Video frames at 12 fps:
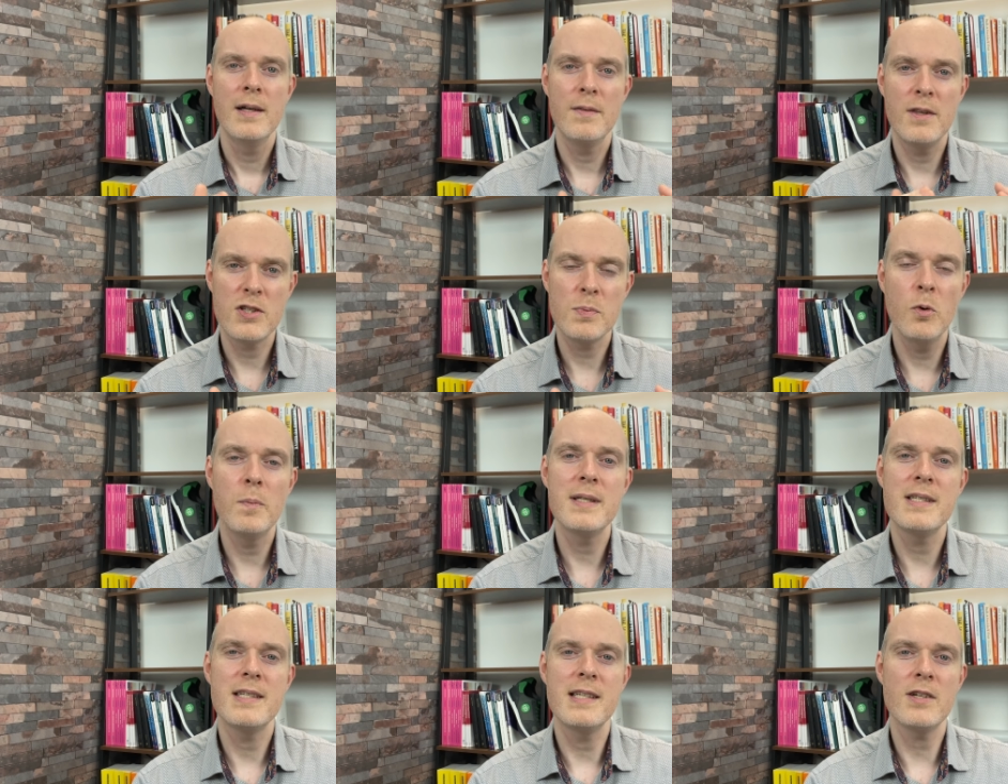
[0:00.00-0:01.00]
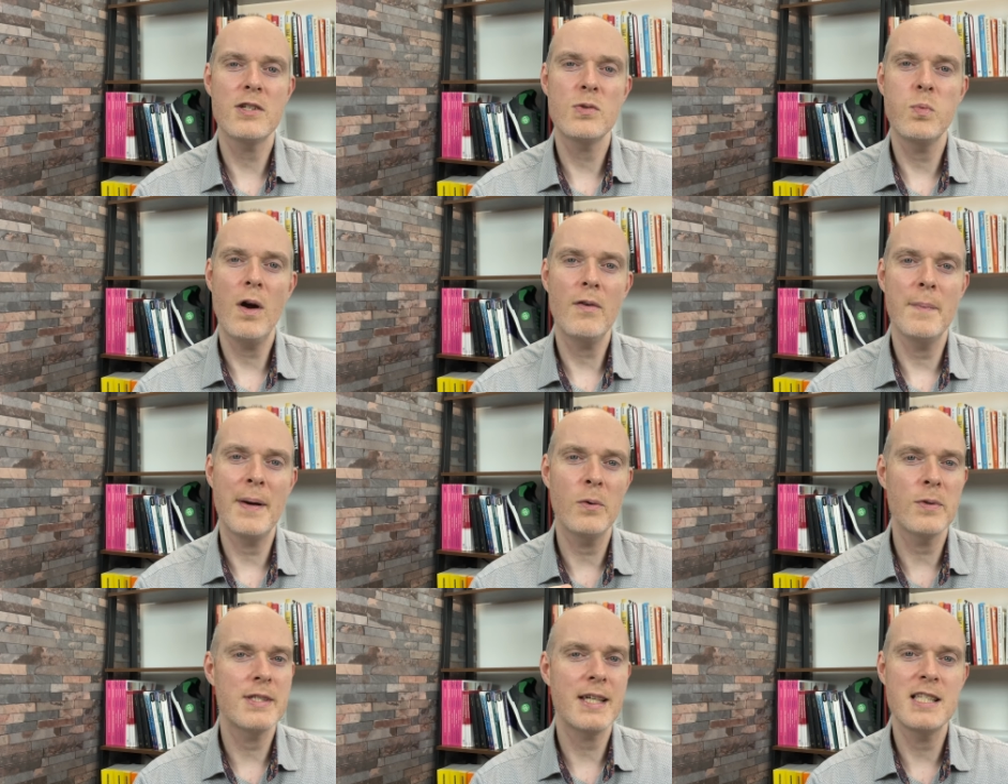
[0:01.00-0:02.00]
the small businesses i just worry about
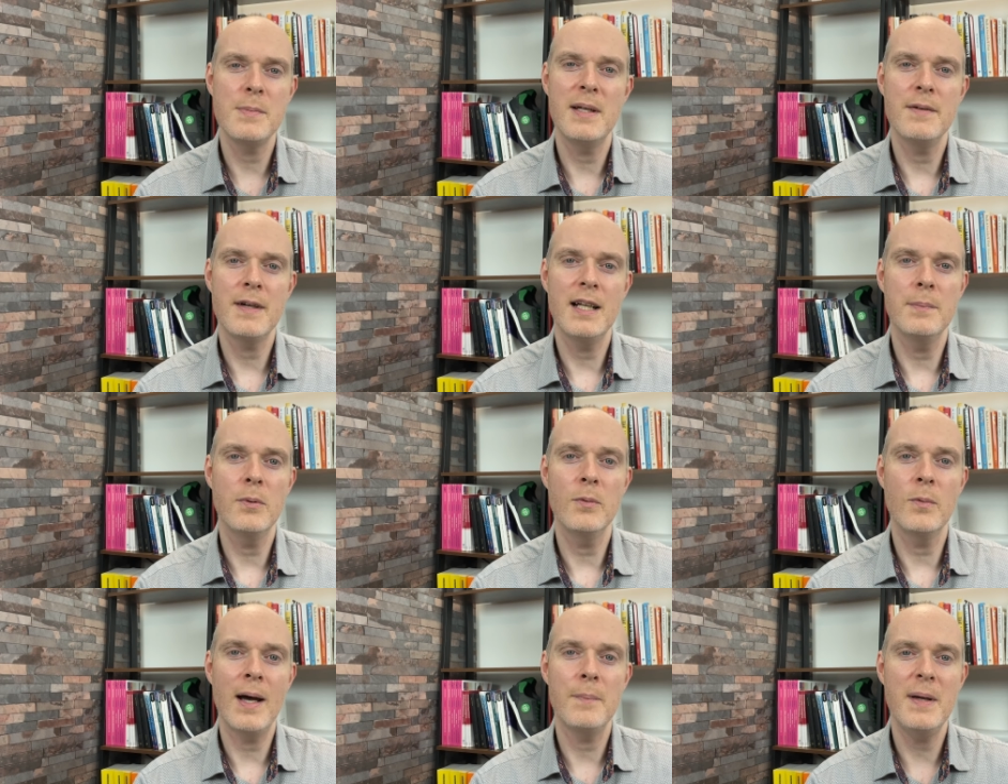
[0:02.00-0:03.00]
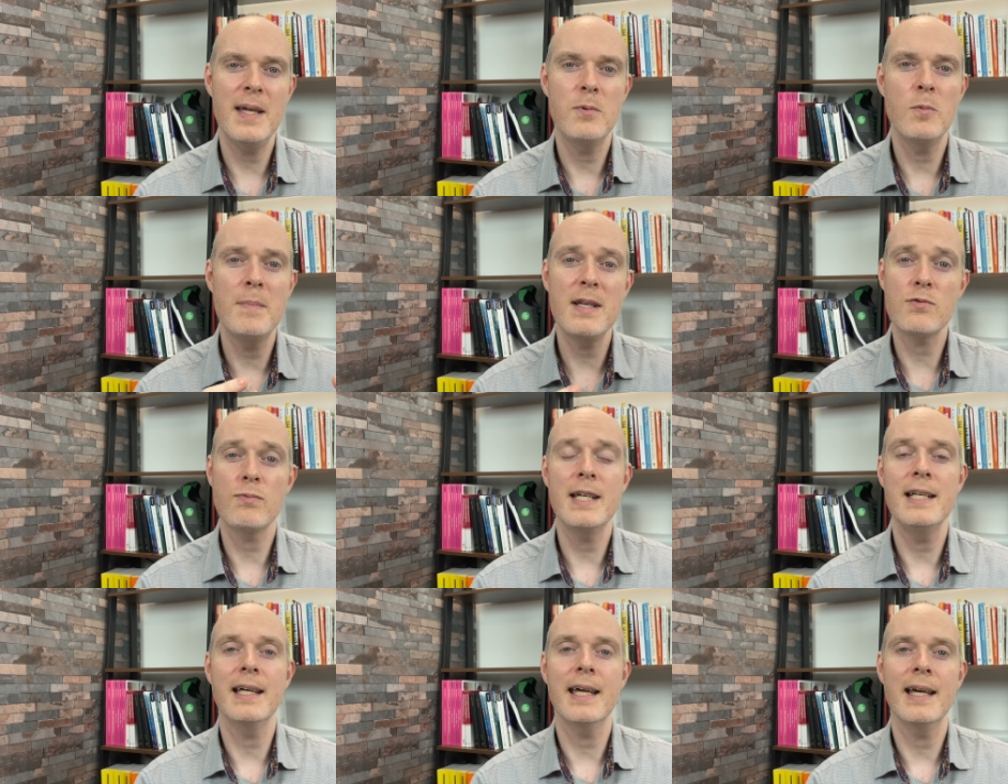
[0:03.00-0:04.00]
all this data being available and people
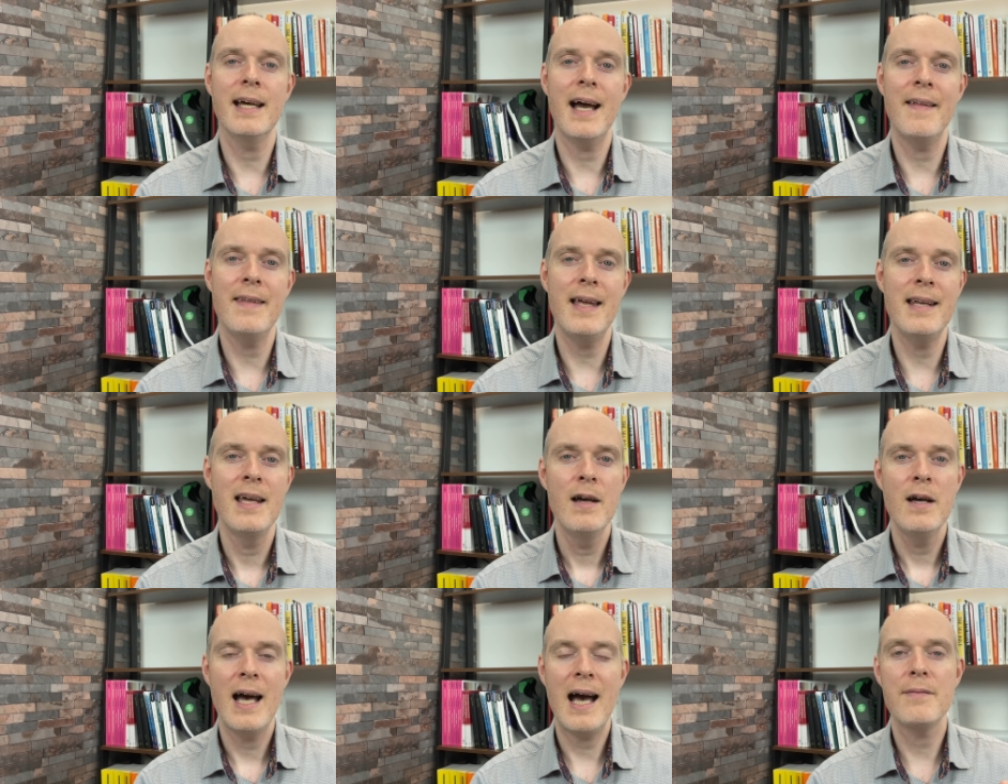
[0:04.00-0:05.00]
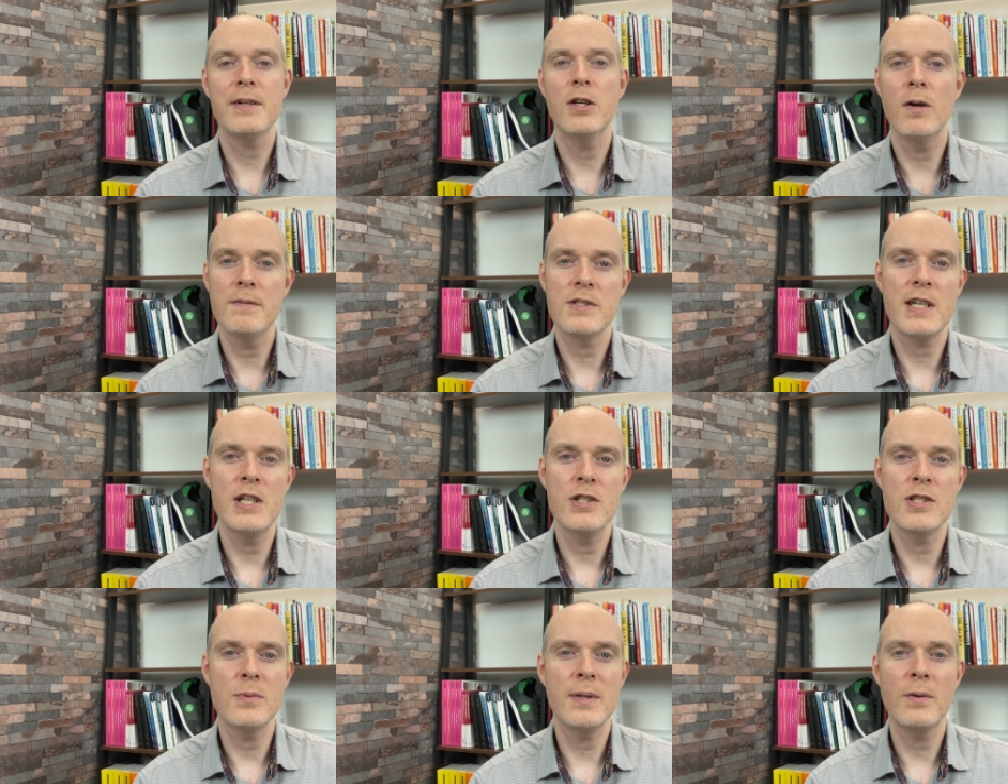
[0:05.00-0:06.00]
misreading it and then having
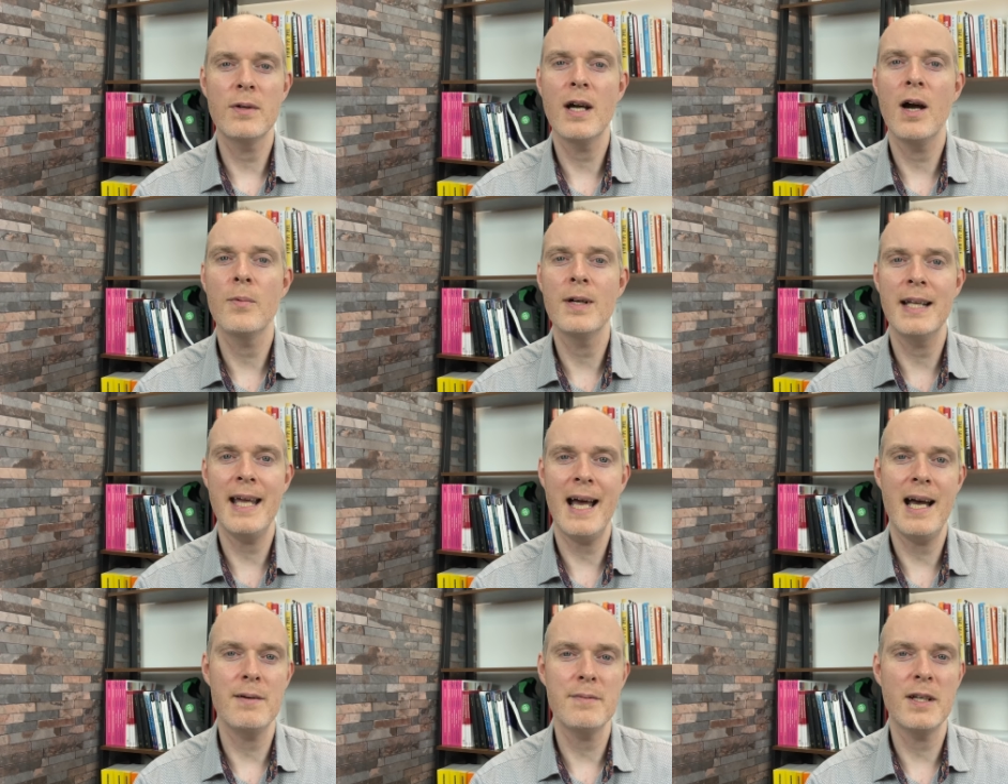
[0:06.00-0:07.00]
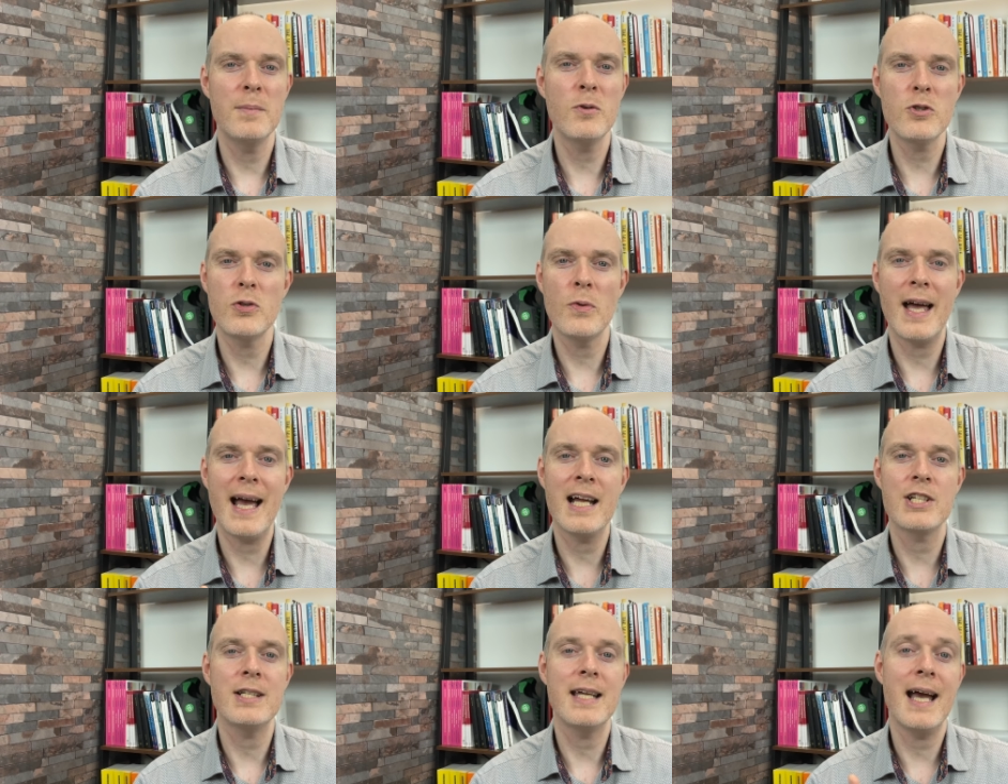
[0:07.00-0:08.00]
conversations that we don't currently have. And I'm not sure that
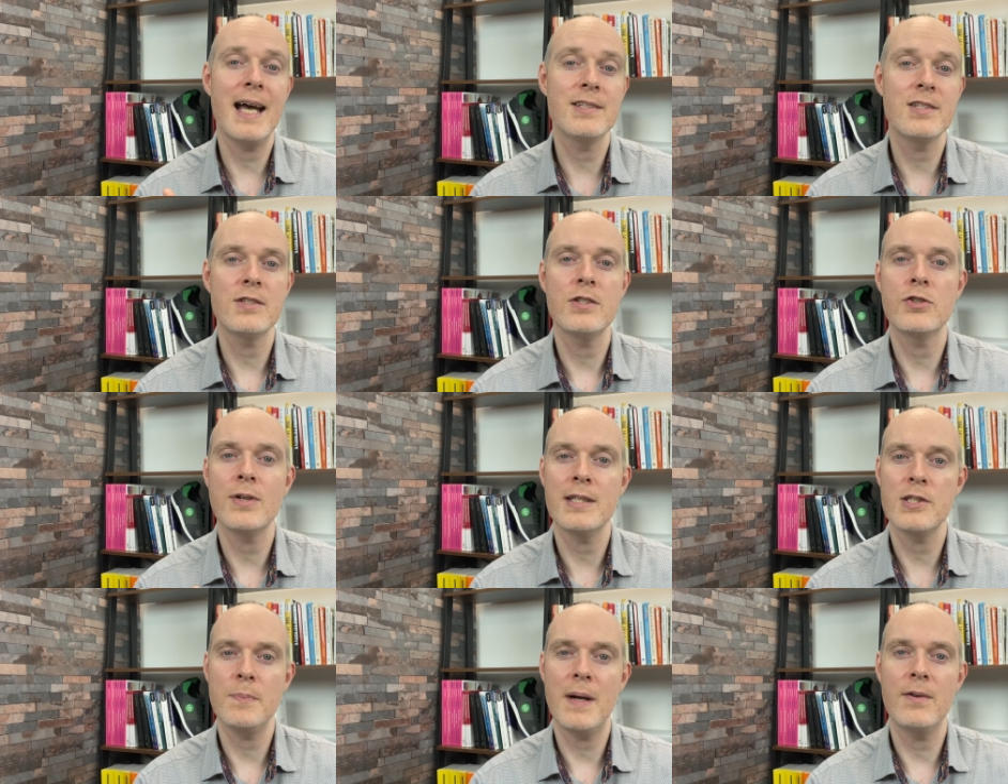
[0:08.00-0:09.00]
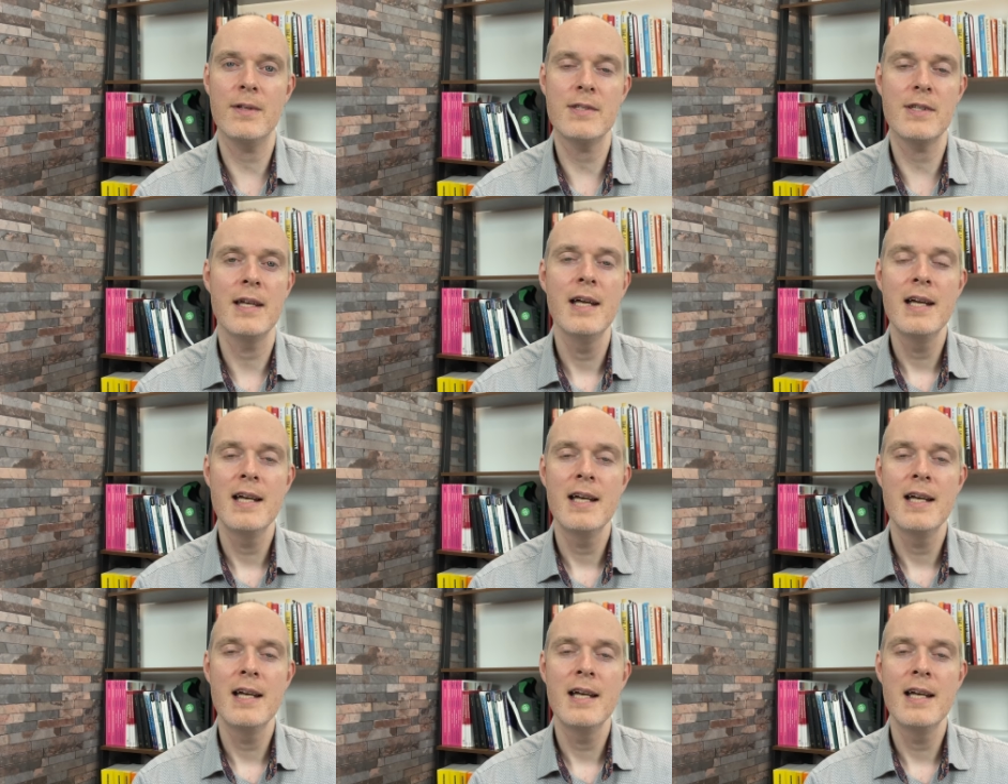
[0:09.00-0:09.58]
actually adds to transparency.